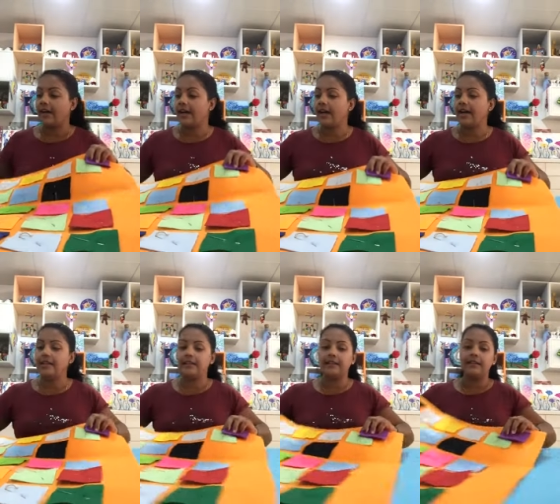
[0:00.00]

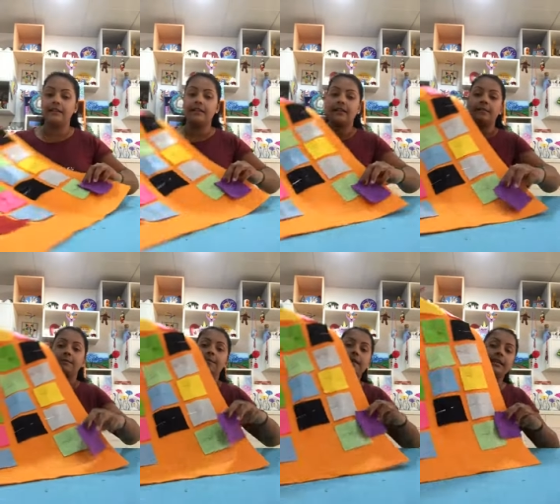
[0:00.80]
I
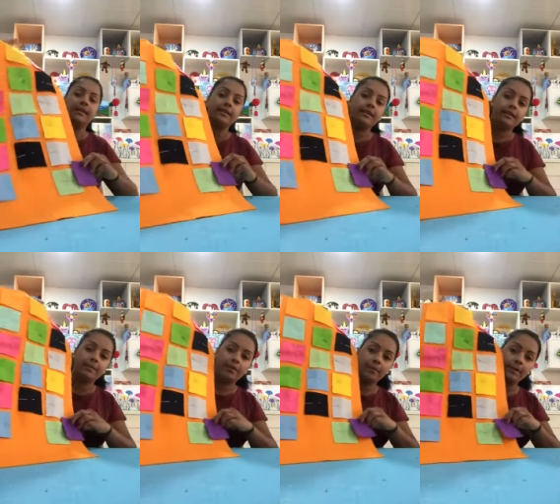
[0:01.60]
made it
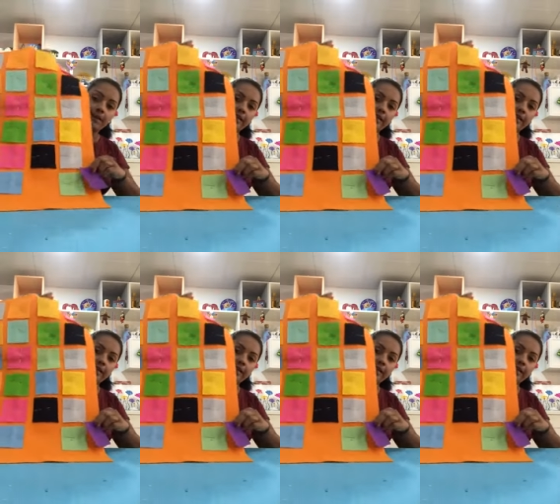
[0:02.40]
proper.